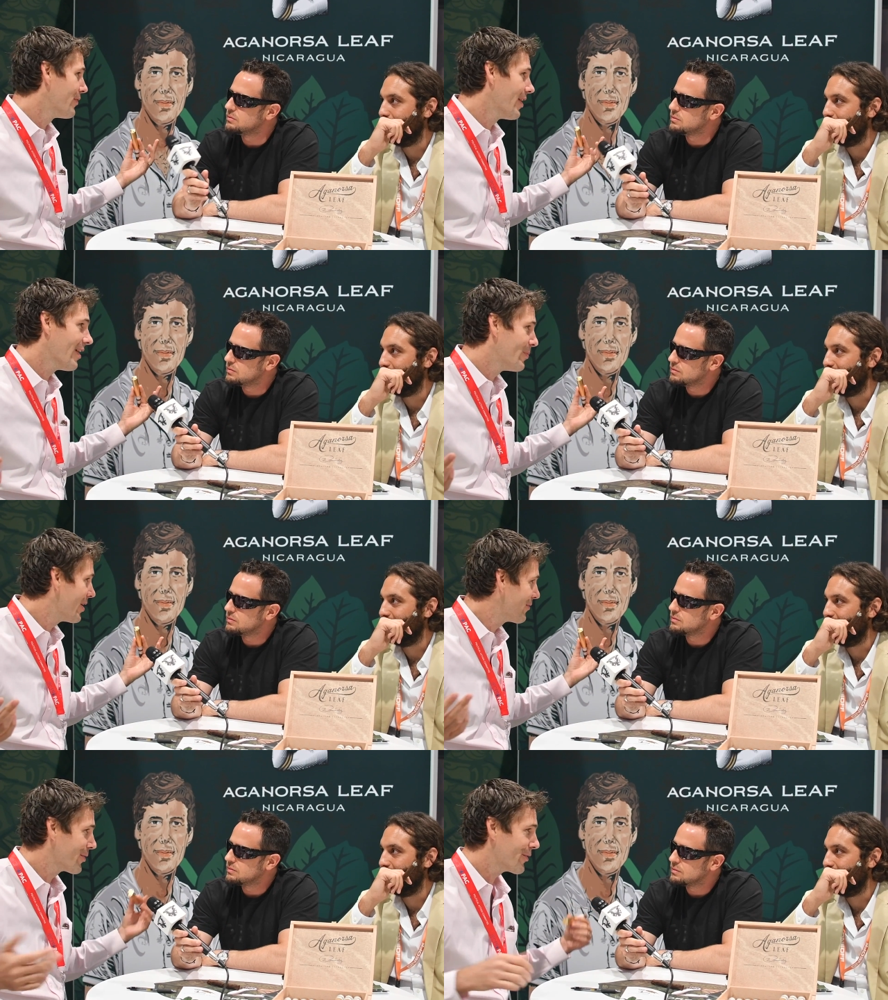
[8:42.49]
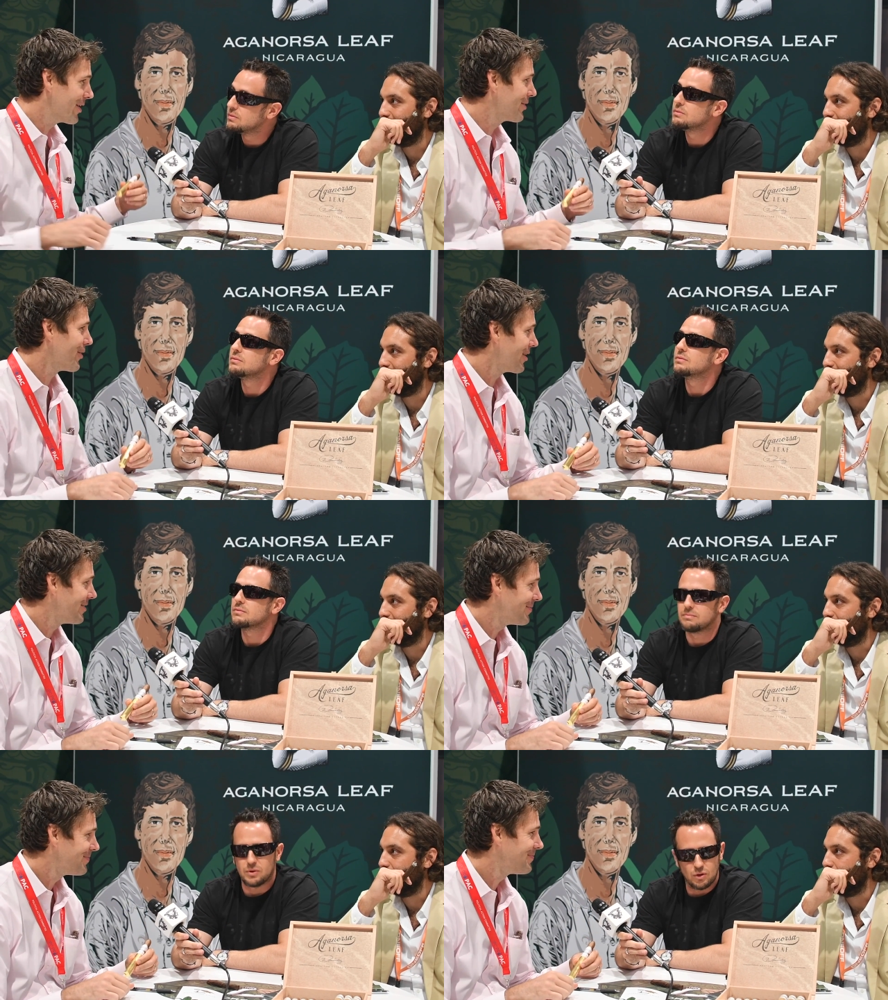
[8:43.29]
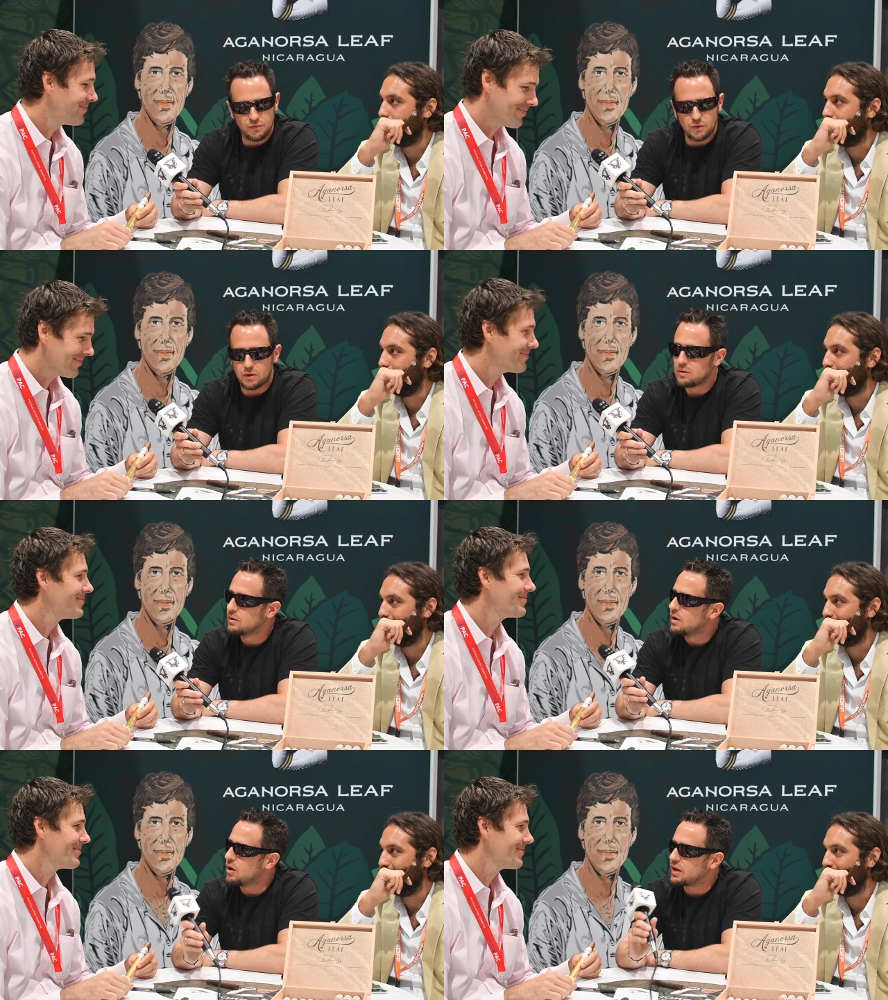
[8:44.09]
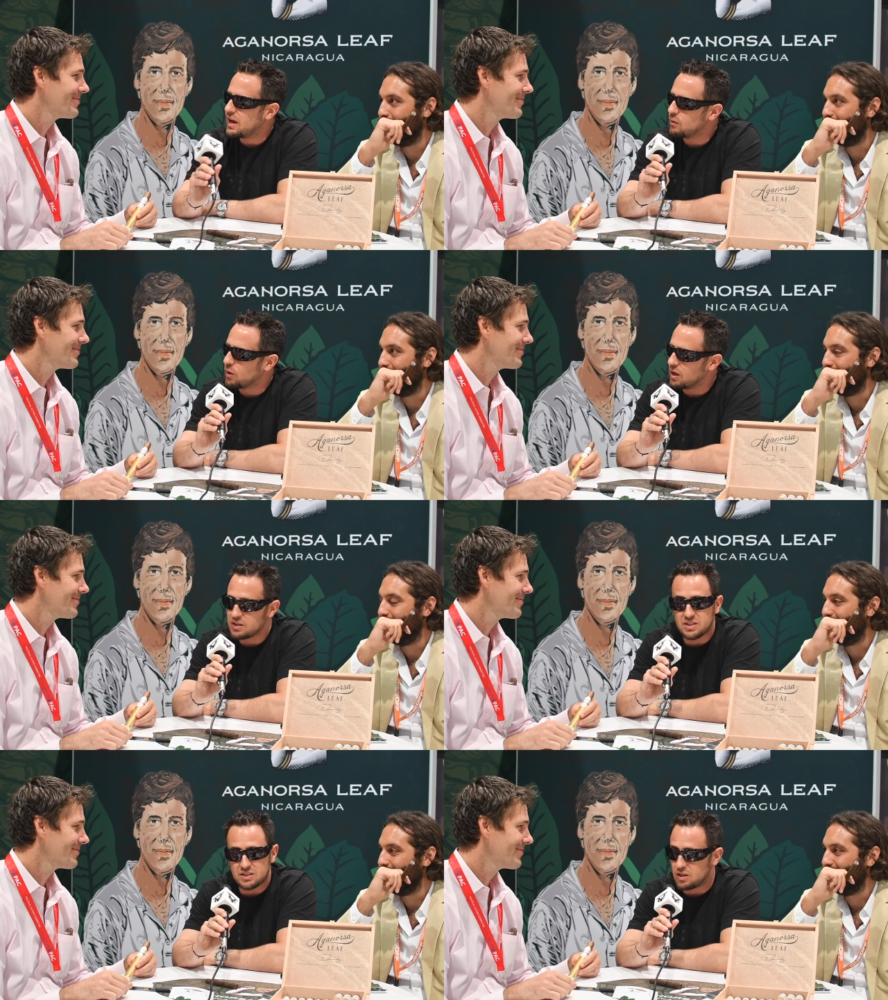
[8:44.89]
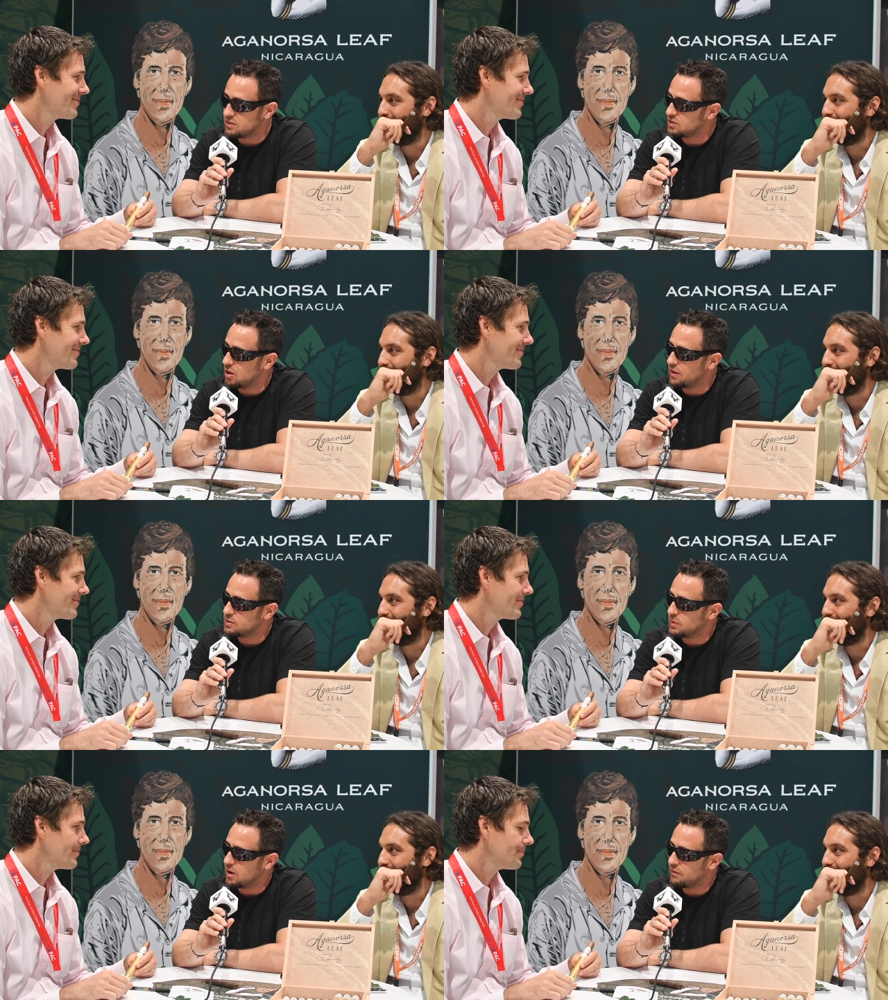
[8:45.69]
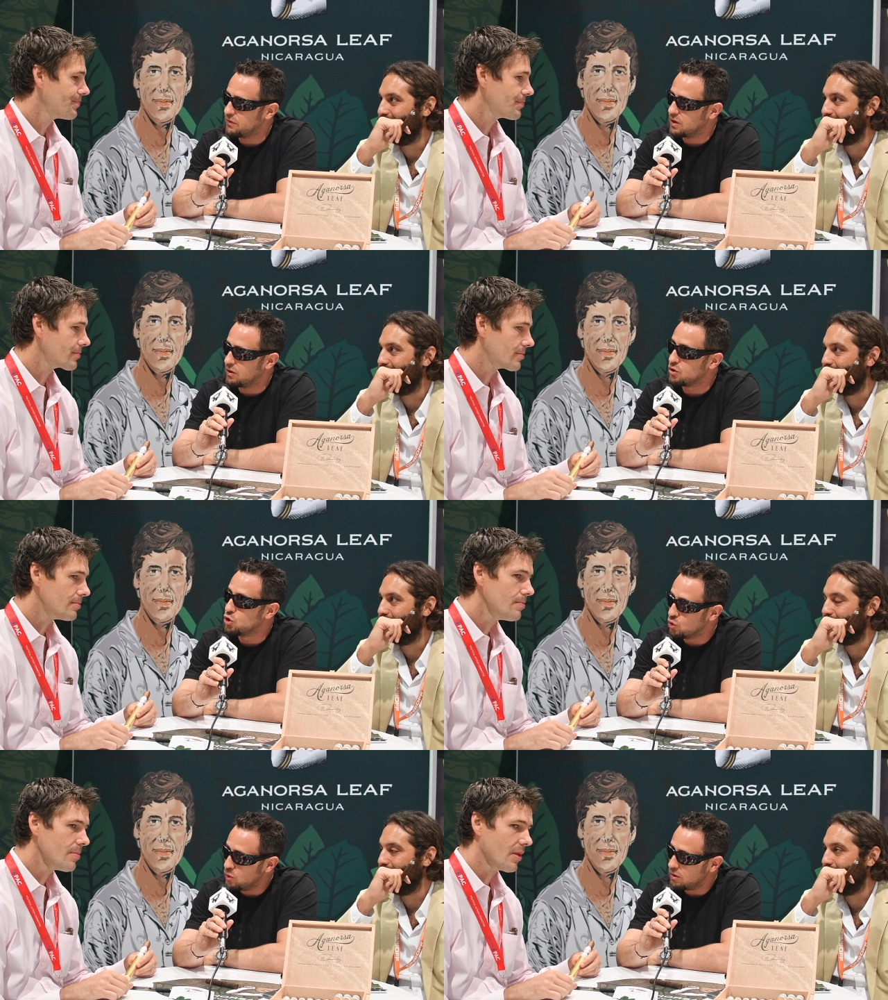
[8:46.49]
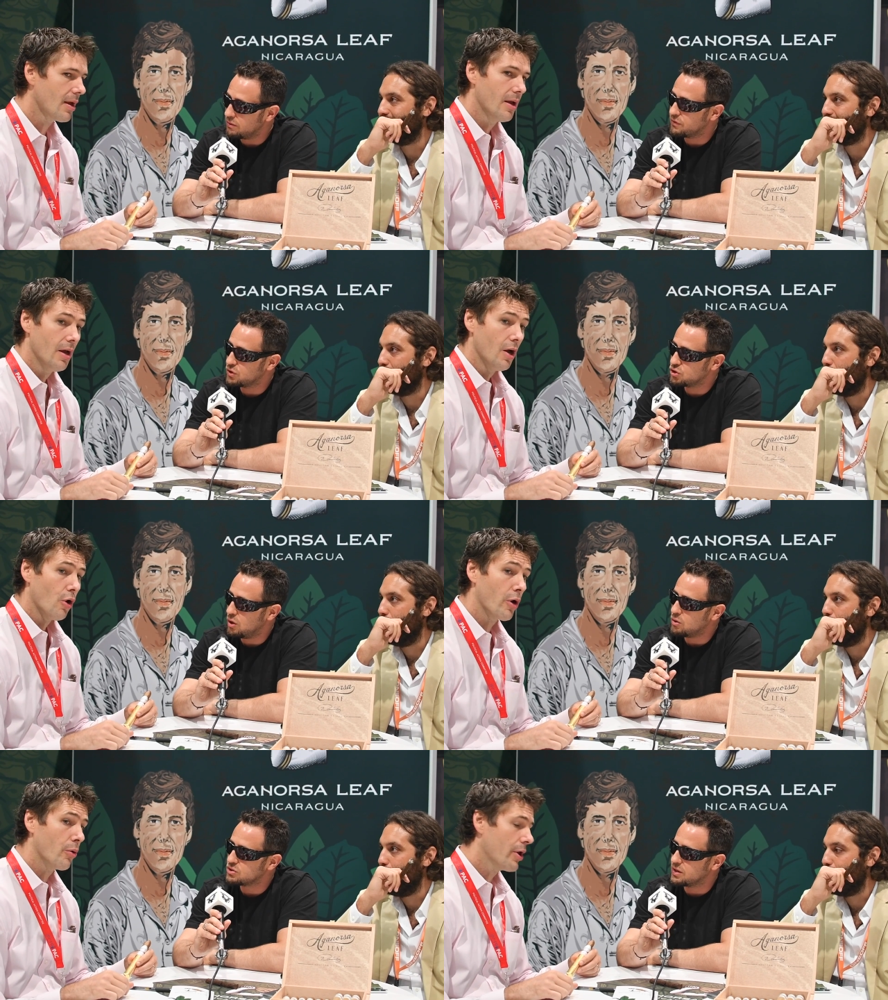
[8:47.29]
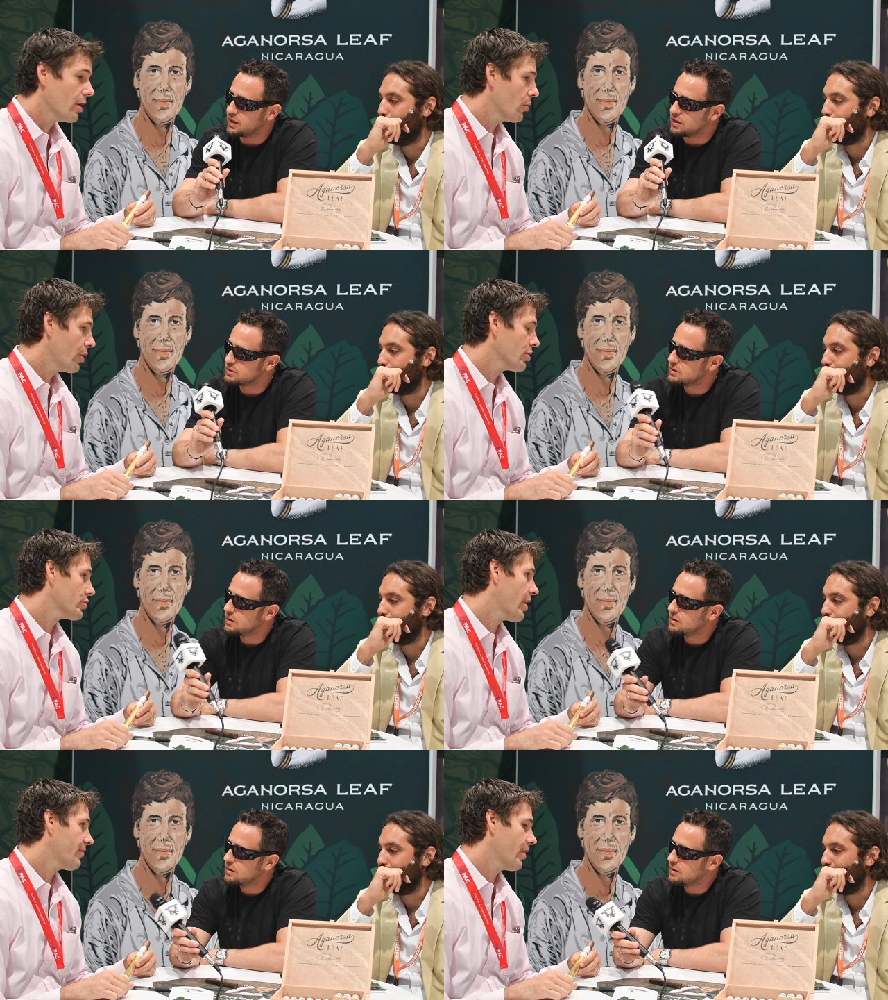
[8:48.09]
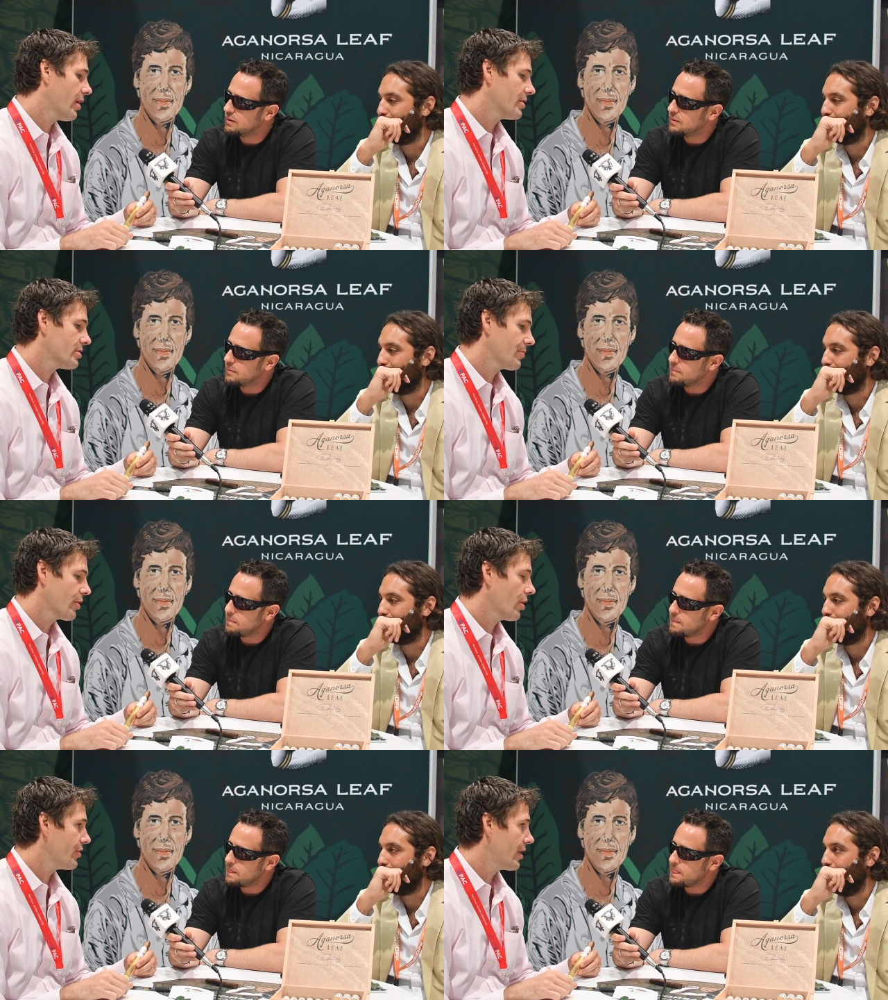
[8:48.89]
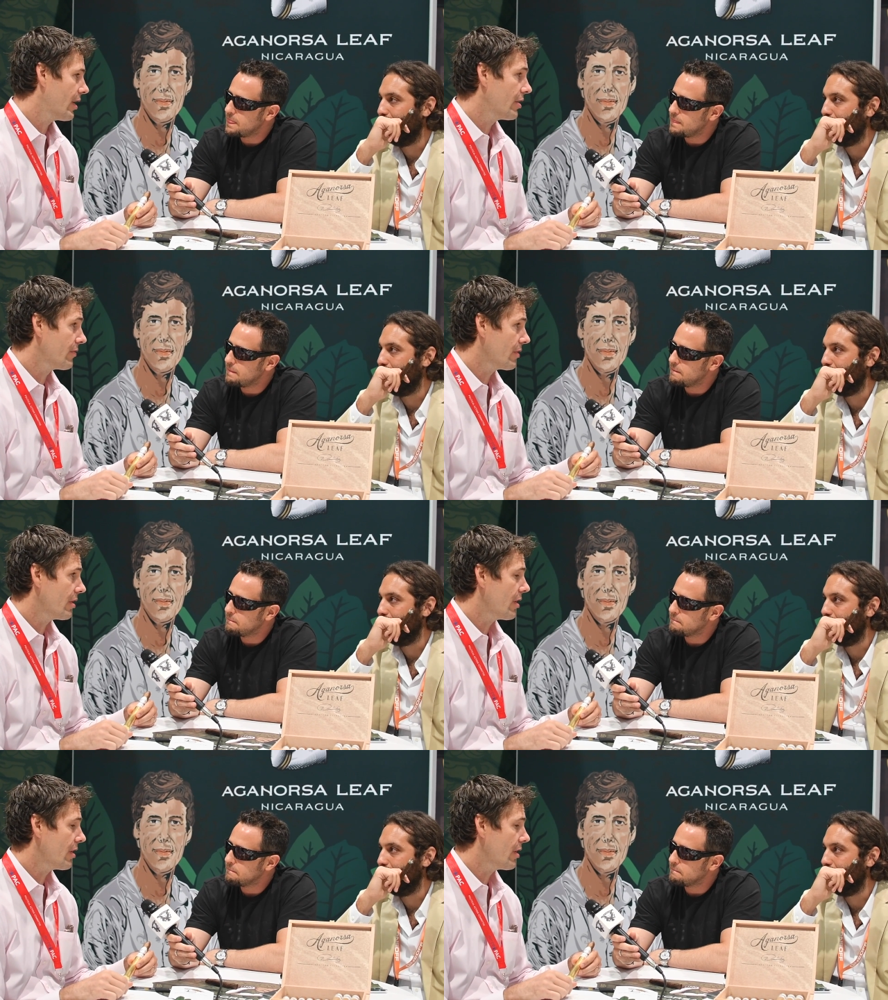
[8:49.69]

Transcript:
Speaker 1: of uh, being vertically integrated. Okay,
Speaker 2: and what else is this? Is this all that's being offered here, new for the show, or is there anything else? We
Speaker 1: also have uh, something called the uh, uh,